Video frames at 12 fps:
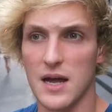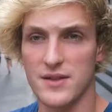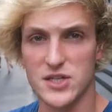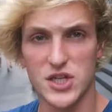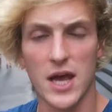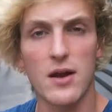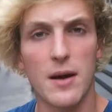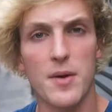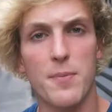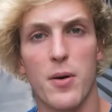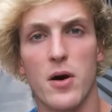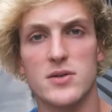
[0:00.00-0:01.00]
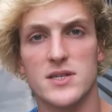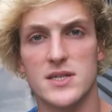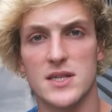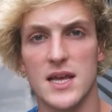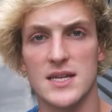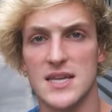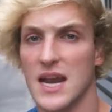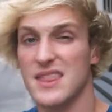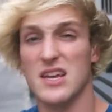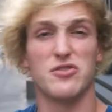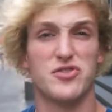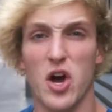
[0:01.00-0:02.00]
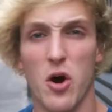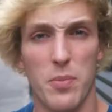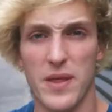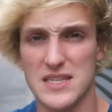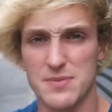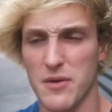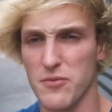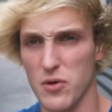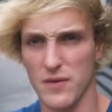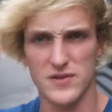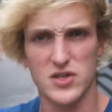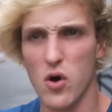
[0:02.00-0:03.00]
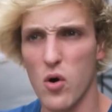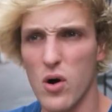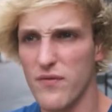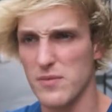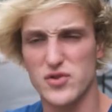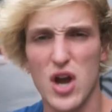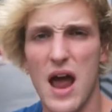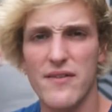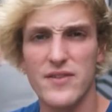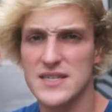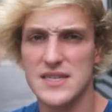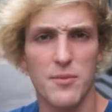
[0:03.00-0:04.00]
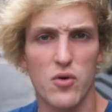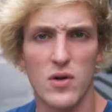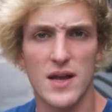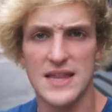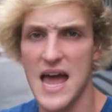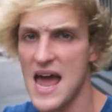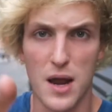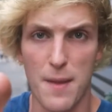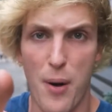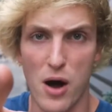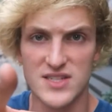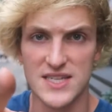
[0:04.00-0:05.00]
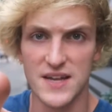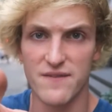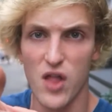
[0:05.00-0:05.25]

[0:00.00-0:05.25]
On this channel, I'm gonna post things that I think are dope. That's my rule. If it's cool, if I'm traveling, something cool like that, I'm gonna post it.